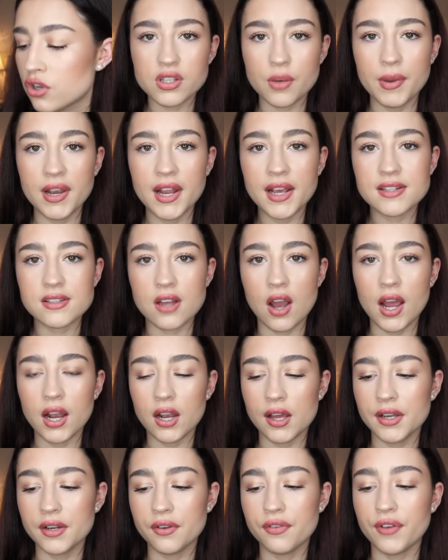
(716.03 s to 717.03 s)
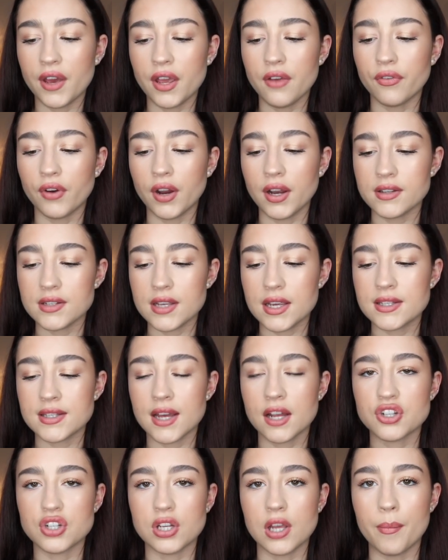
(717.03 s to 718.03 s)
So my next eyeliner favourite is
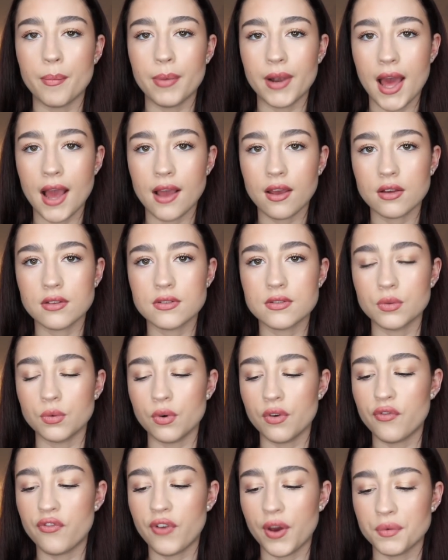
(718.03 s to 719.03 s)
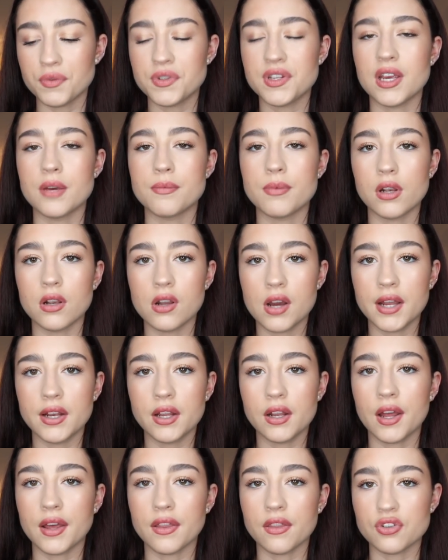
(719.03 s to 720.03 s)
actually a black sort of felt tip
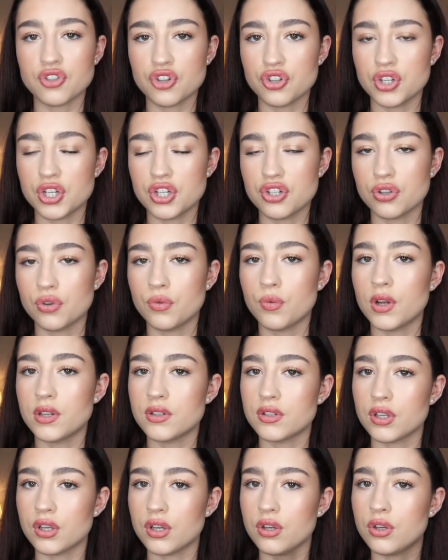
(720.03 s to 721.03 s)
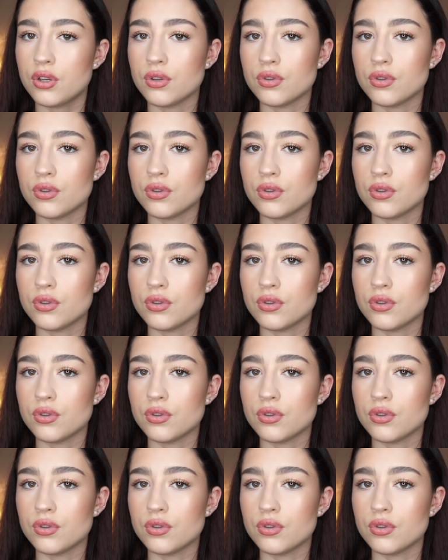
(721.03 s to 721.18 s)
liner, like the traditional ones that you